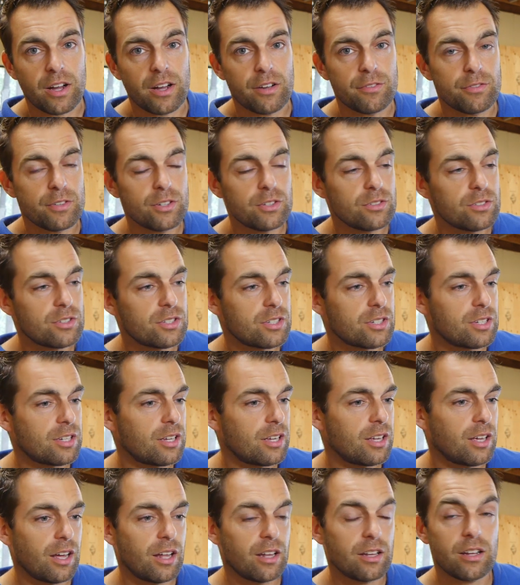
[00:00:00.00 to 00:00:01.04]
I've used
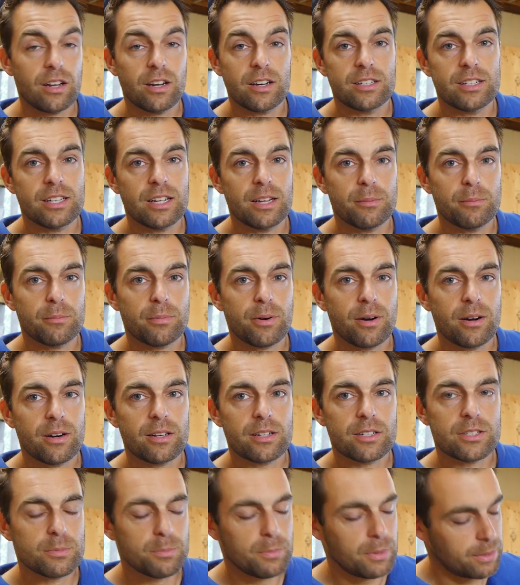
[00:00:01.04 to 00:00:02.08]
a lot of Dayton
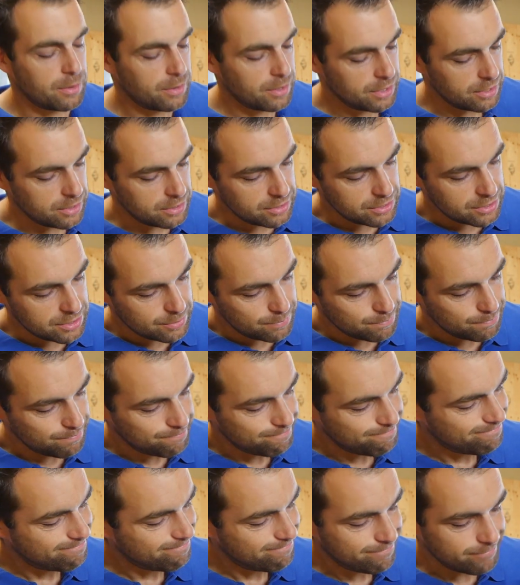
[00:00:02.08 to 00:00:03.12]
products, but these,
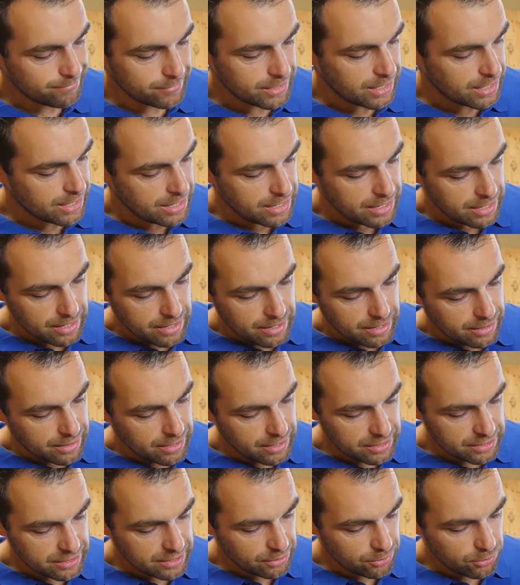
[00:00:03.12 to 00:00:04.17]

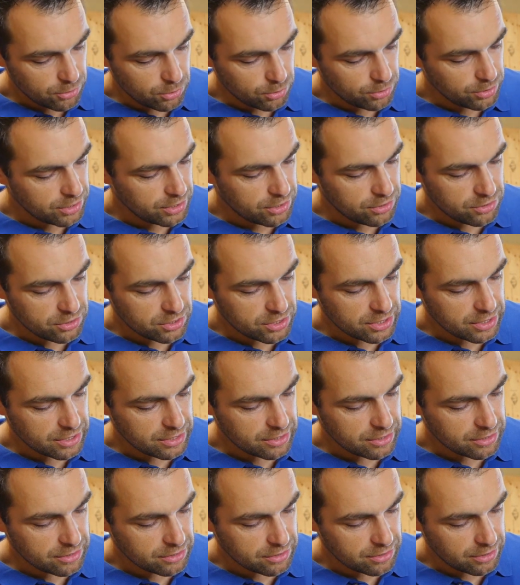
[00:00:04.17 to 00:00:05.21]
this I would only use in an,
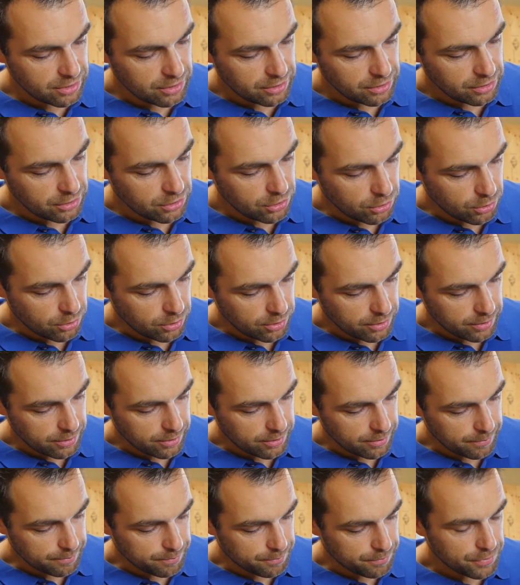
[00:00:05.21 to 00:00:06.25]
eh, you know,
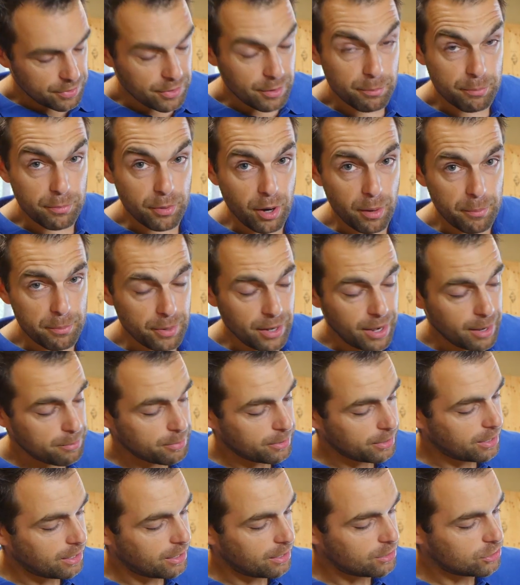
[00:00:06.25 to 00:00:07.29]
um, the proper
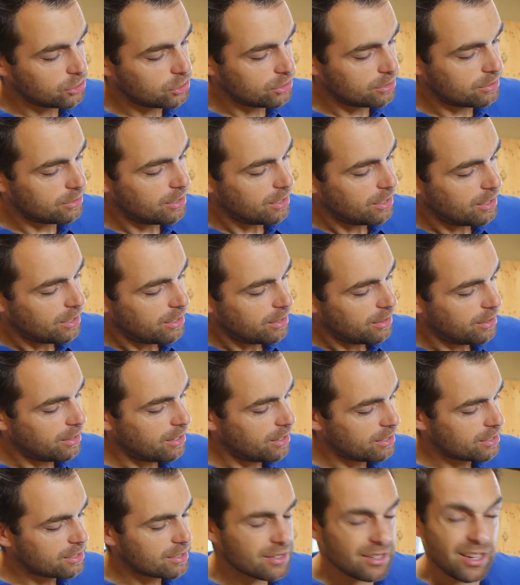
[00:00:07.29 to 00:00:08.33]
application.
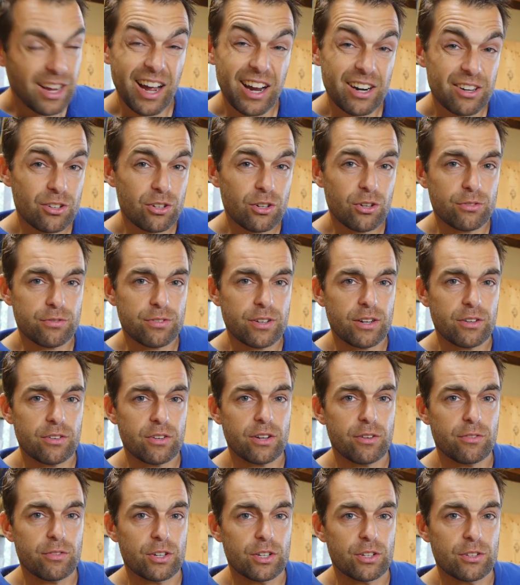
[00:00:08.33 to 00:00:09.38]
This, I don't know if I would
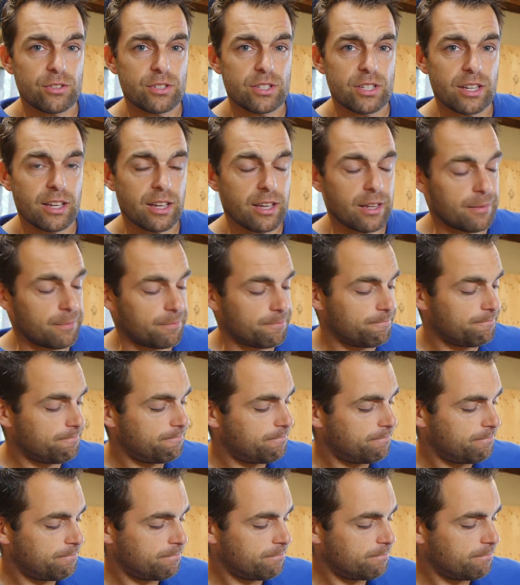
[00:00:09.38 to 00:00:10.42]
ever use it again.
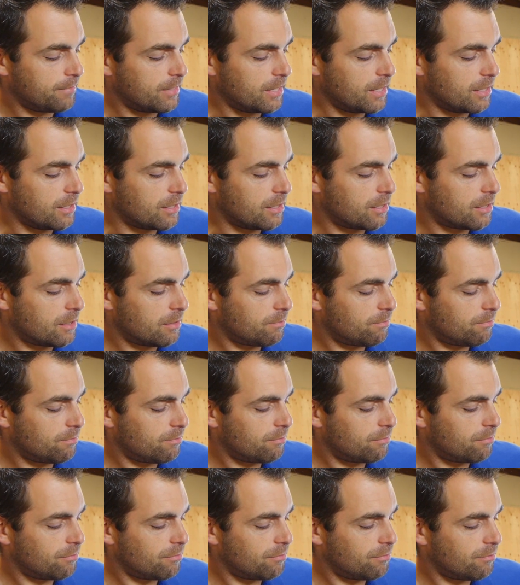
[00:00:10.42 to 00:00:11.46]
It's
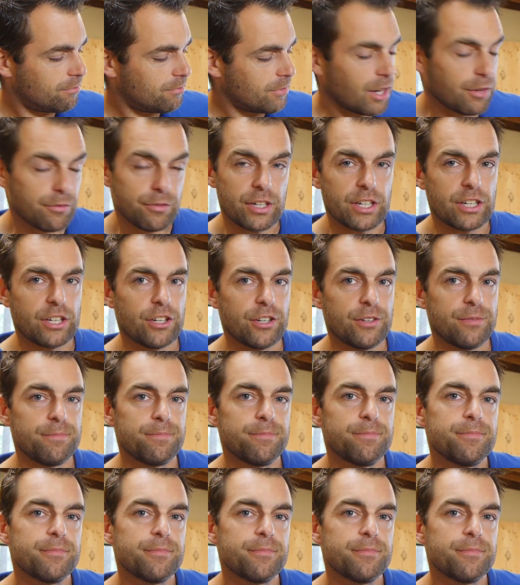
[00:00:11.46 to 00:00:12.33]
not very good.